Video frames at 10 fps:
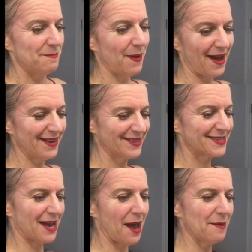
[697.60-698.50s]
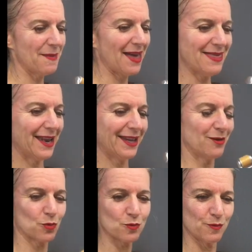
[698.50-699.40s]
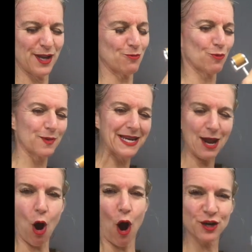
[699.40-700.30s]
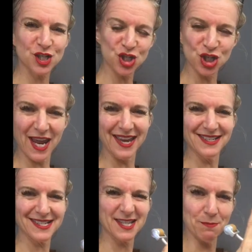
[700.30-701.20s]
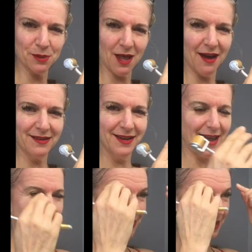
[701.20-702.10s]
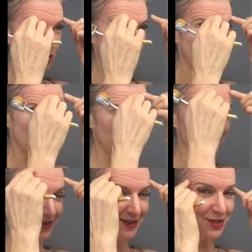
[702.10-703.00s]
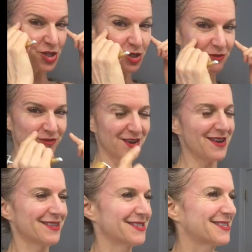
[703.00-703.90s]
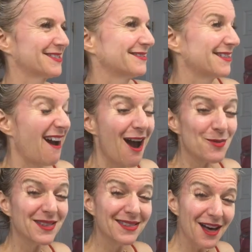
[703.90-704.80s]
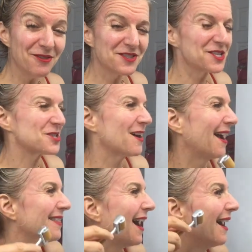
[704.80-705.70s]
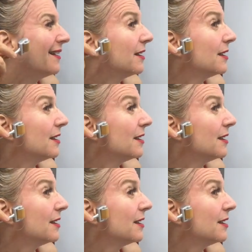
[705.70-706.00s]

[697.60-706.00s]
But, and then it reoxygenates the blood and then you put it into your face. I would love to try that.